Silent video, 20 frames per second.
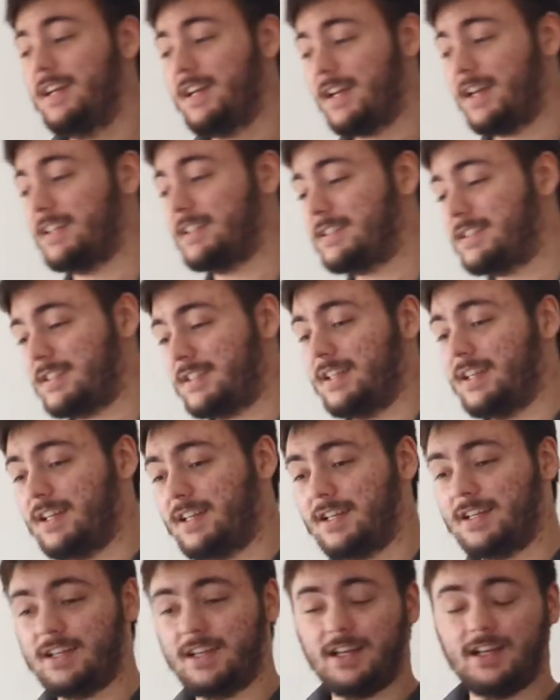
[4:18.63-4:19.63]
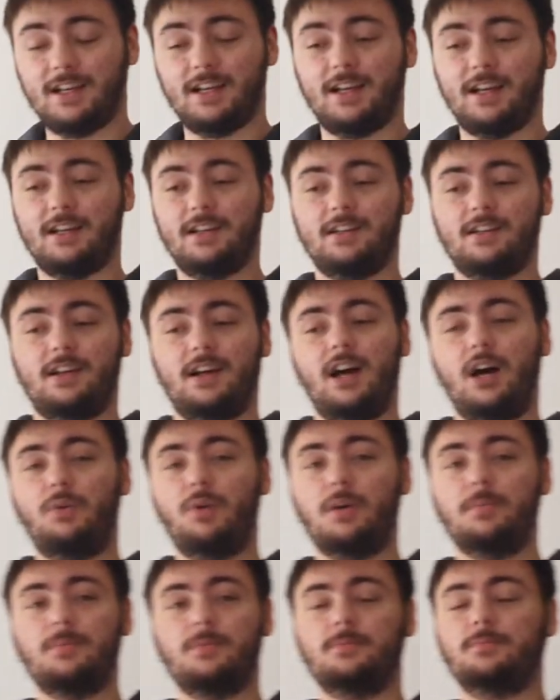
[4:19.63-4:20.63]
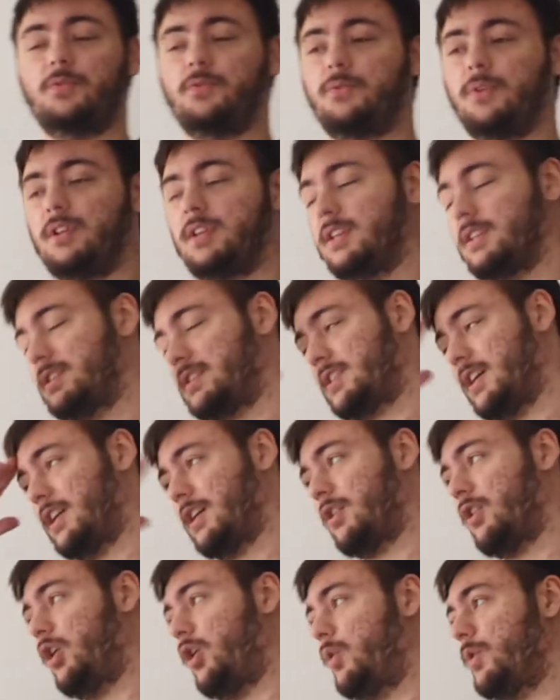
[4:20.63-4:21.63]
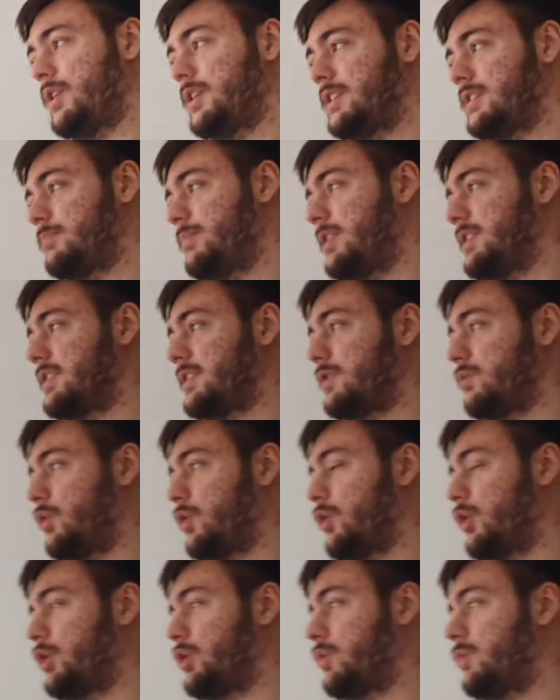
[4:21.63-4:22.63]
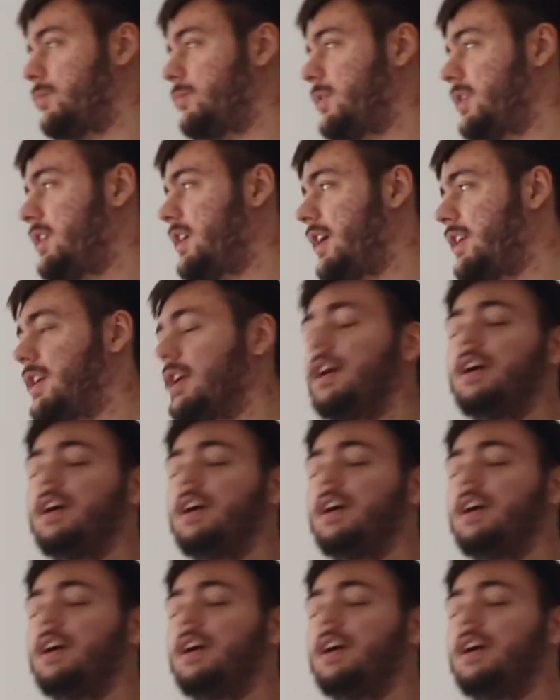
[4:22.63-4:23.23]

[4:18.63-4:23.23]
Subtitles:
because how I'm feeling it's gonna go is basically we're going to be getting,